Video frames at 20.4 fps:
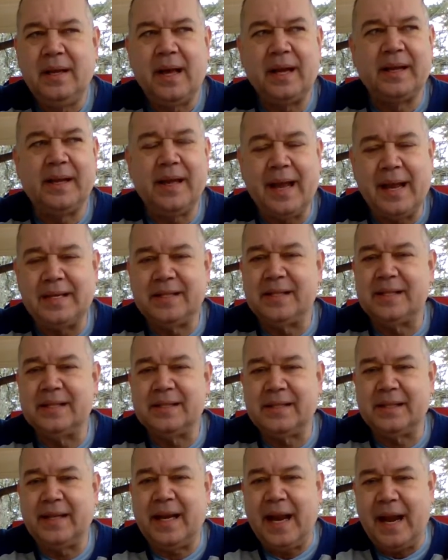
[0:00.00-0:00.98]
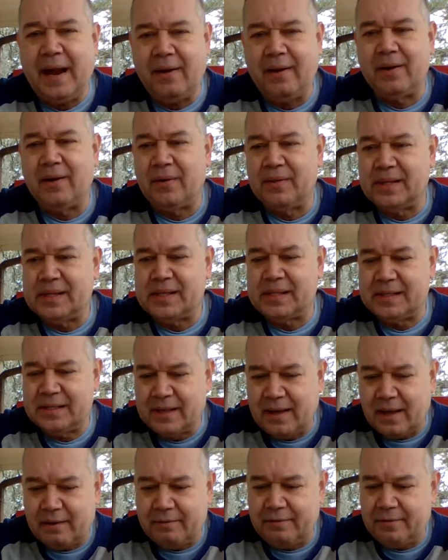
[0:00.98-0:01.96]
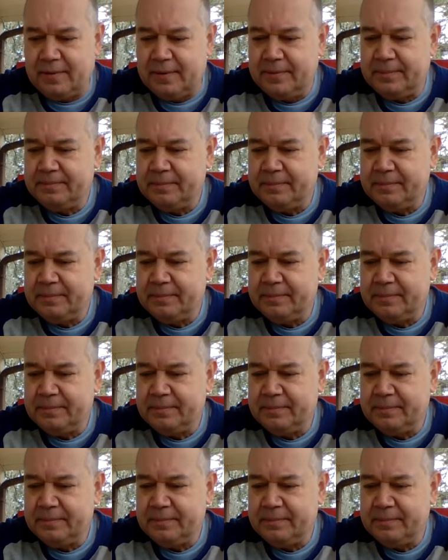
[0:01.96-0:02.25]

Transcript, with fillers: occasions to carry all this stuff.